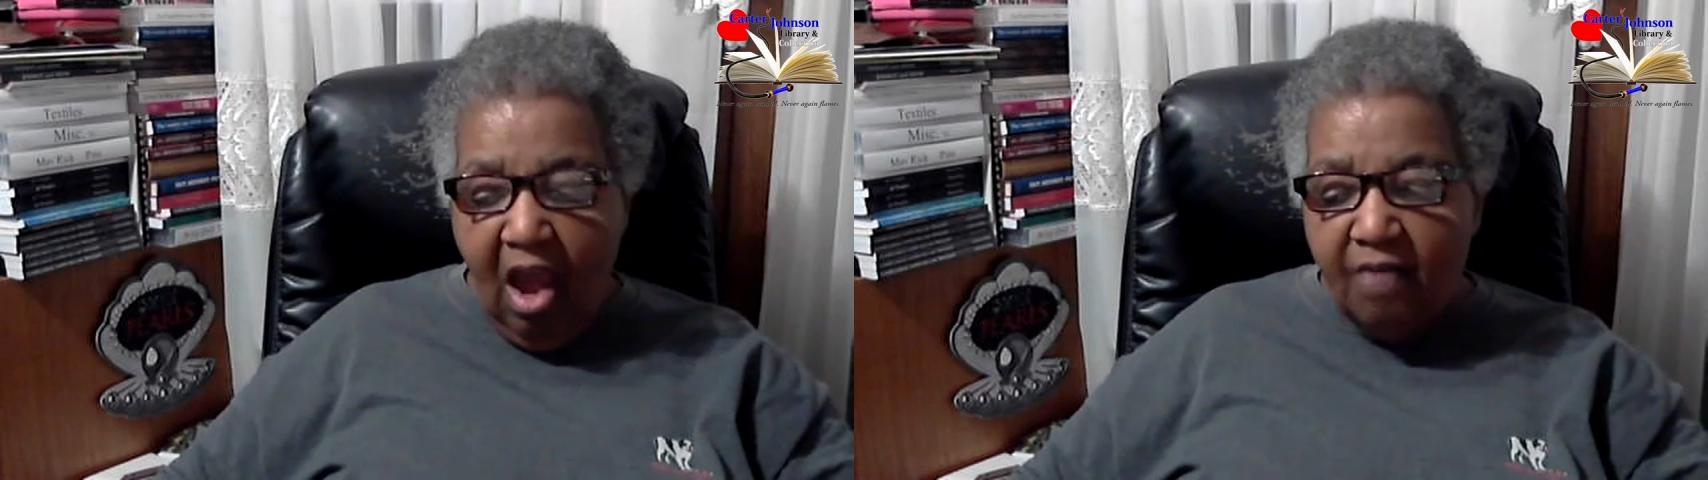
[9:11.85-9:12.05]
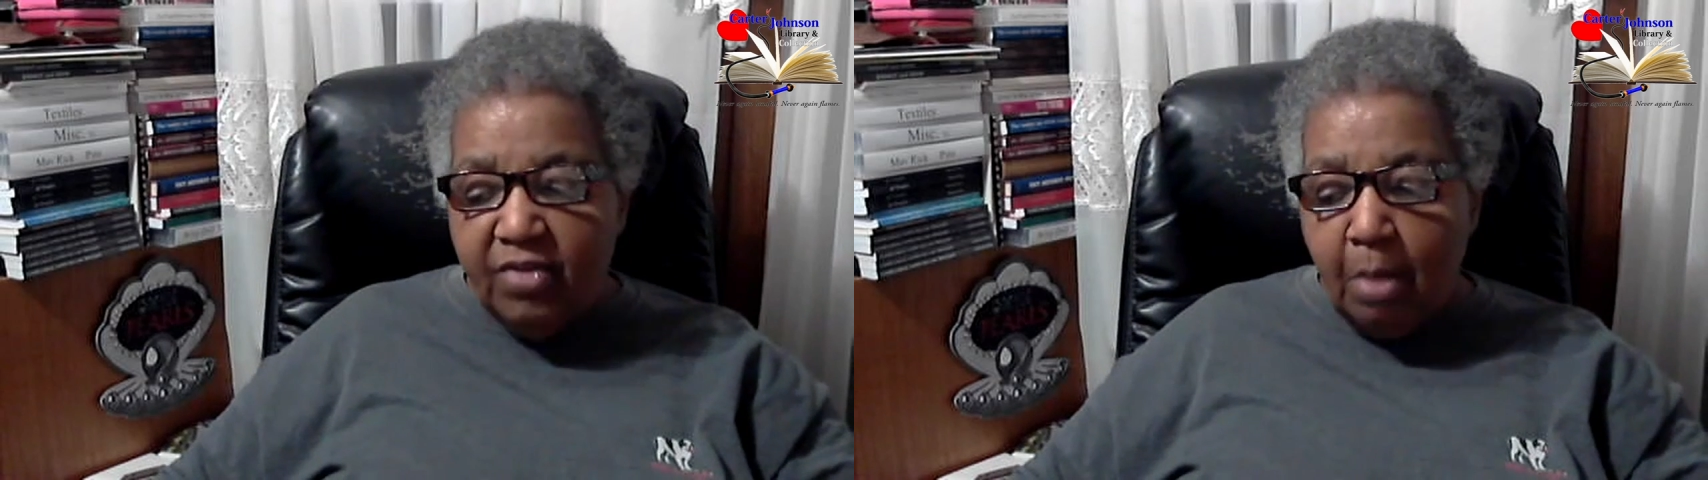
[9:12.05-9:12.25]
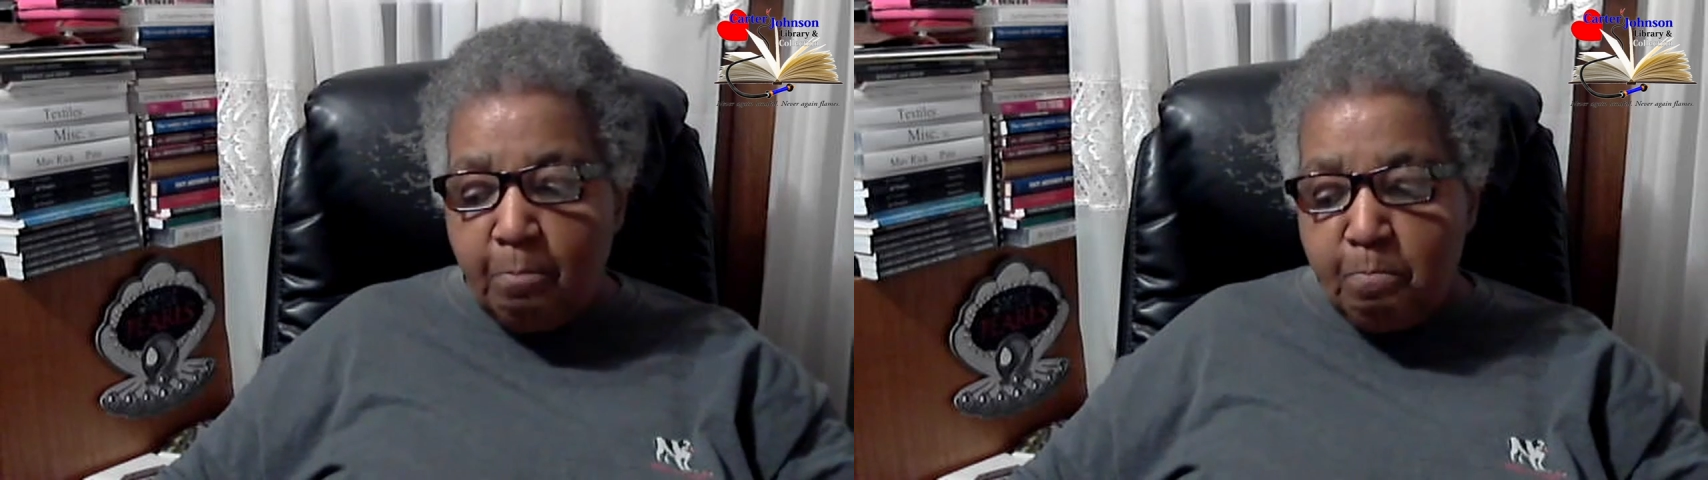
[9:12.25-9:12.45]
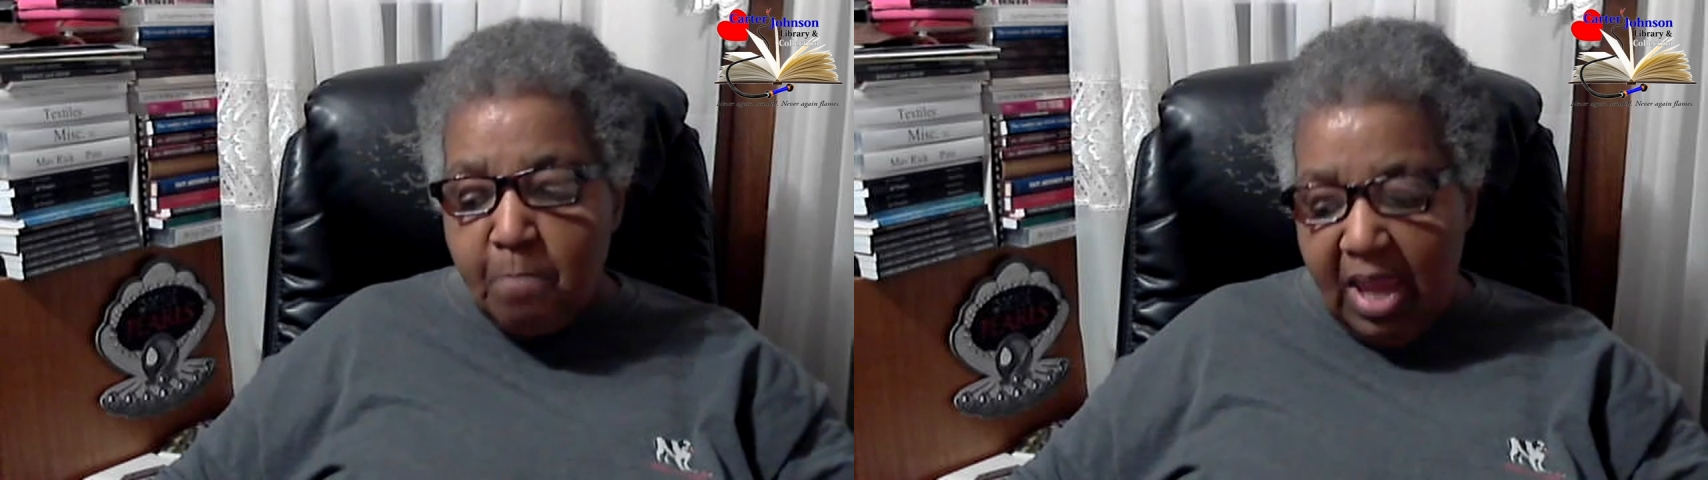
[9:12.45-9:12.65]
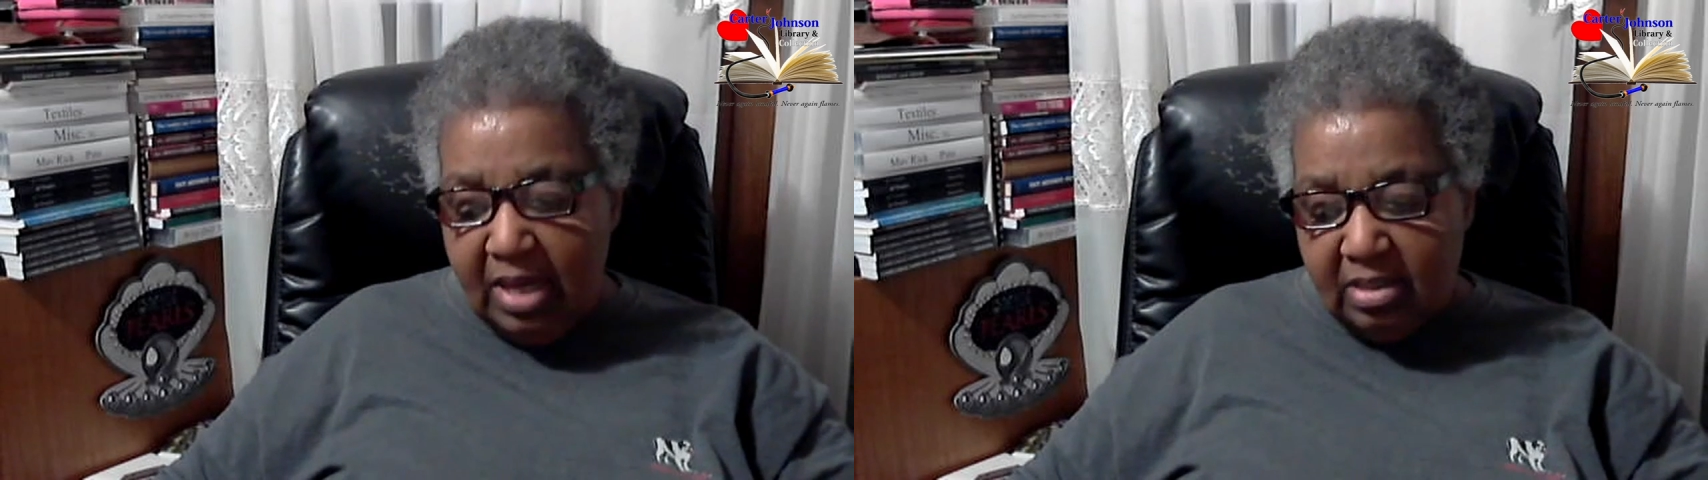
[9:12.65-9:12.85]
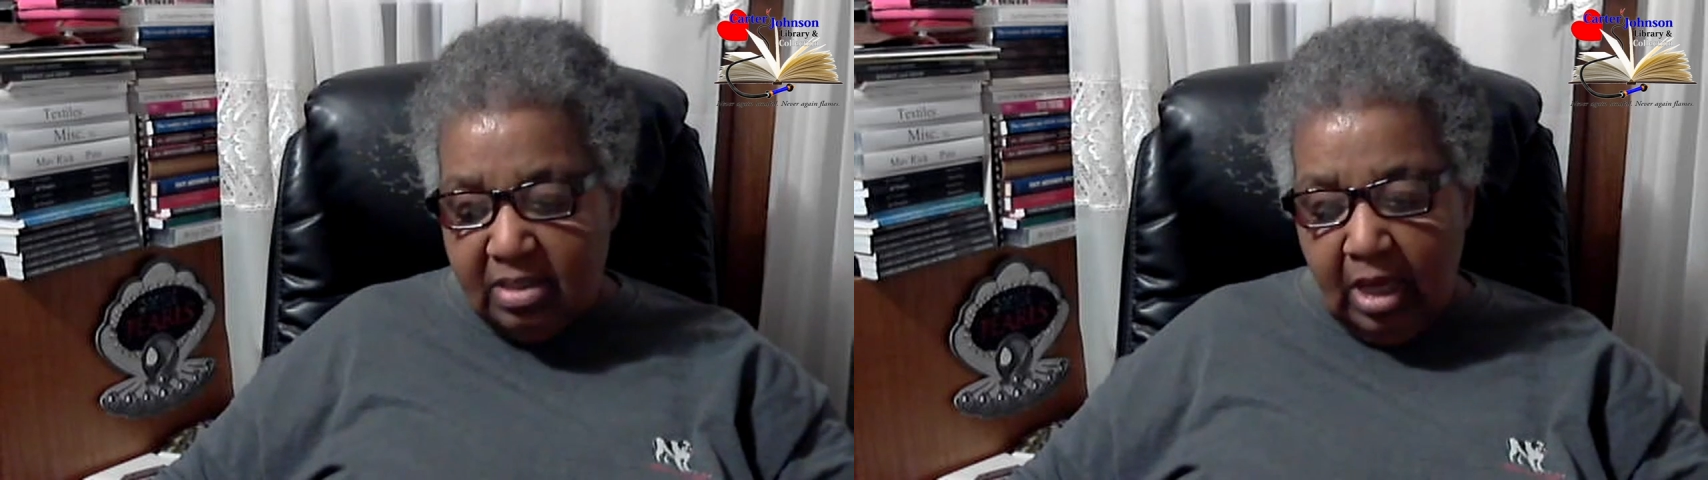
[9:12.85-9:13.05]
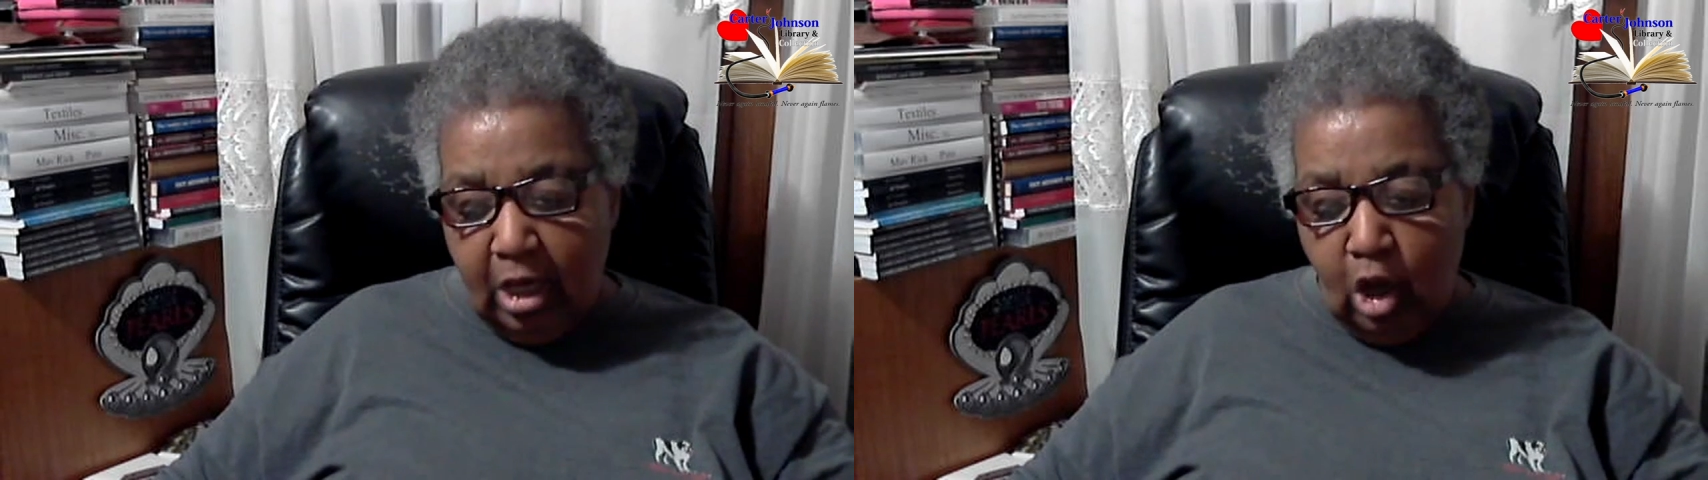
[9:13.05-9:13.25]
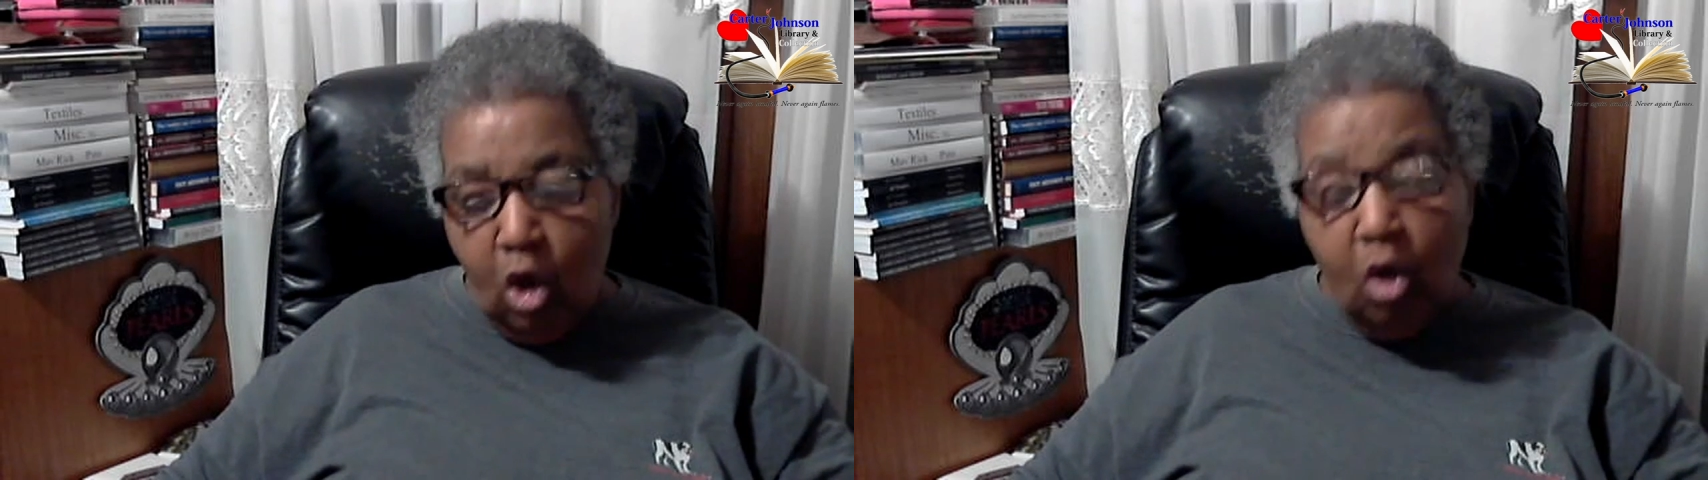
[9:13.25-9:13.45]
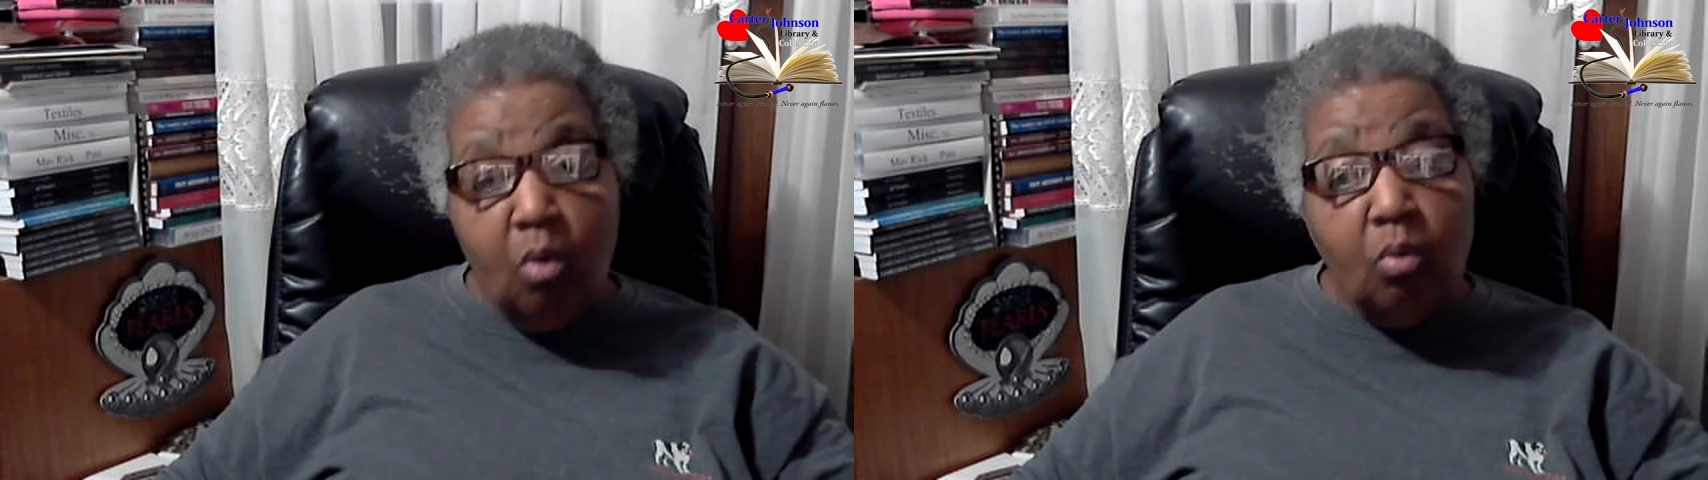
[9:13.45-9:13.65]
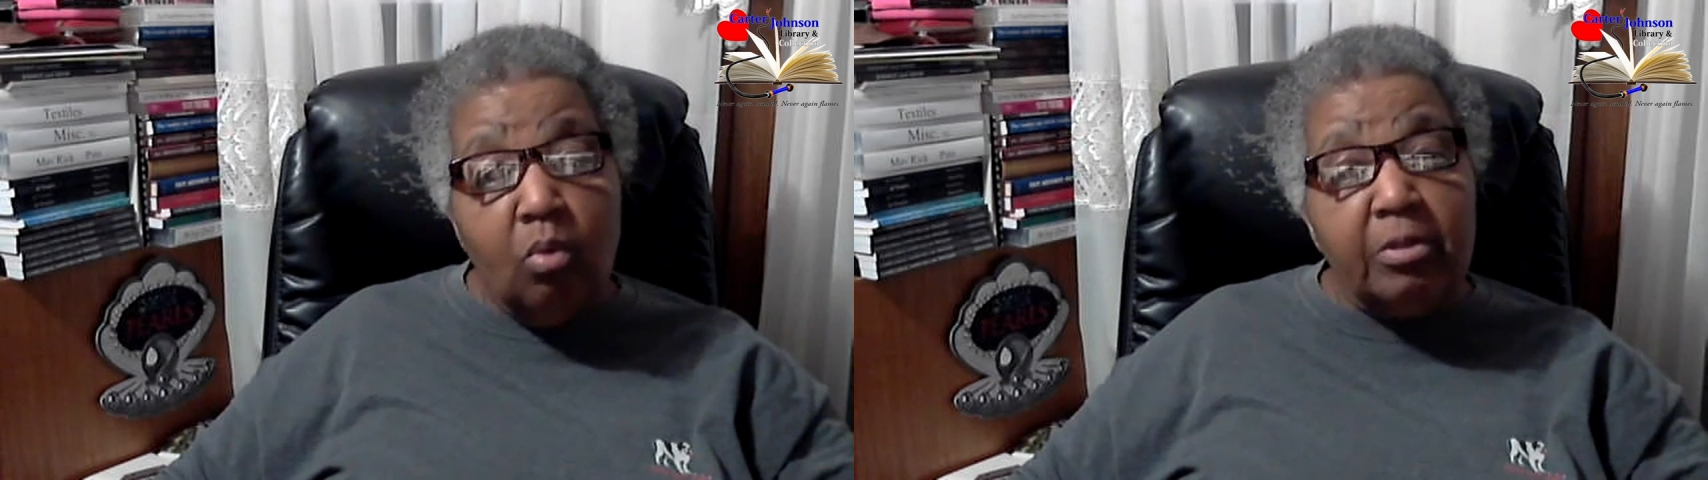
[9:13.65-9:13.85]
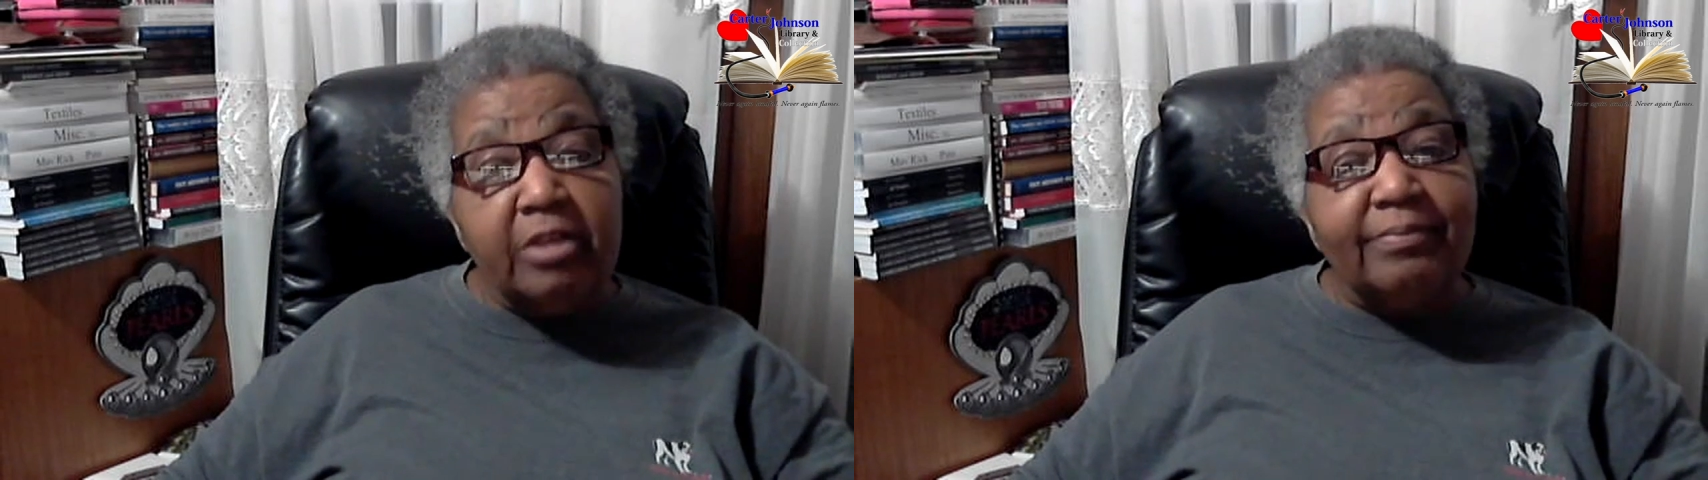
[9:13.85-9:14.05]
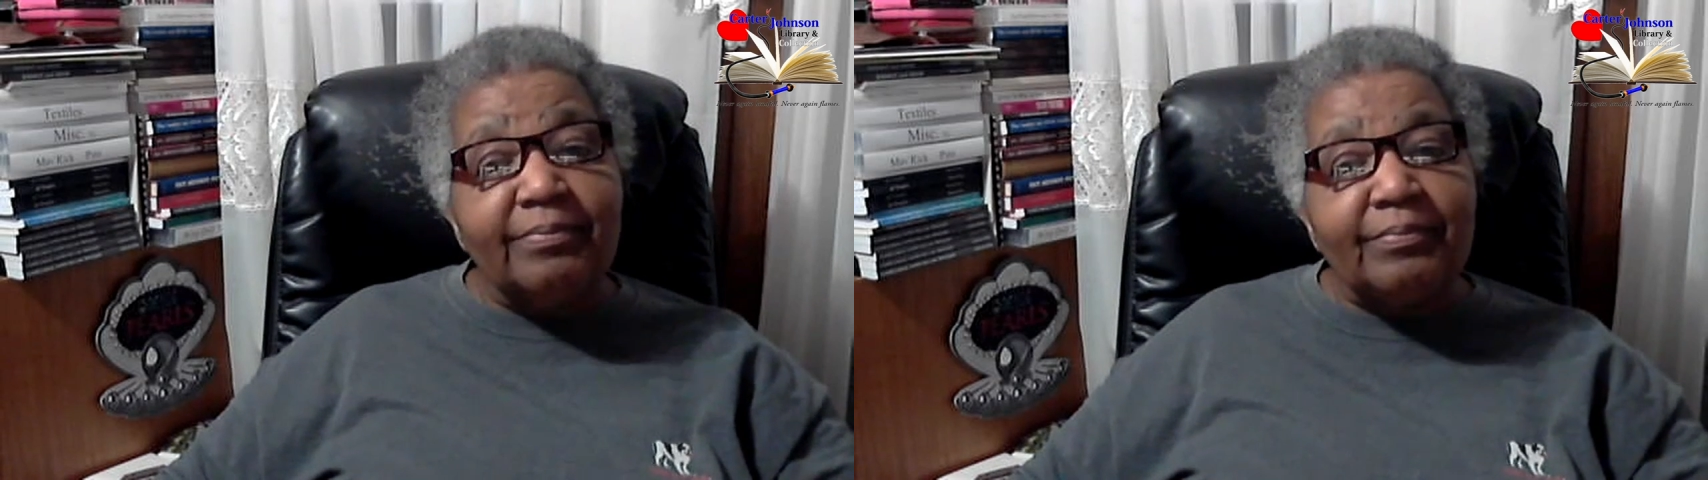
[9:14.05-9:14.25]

of an amazing woman.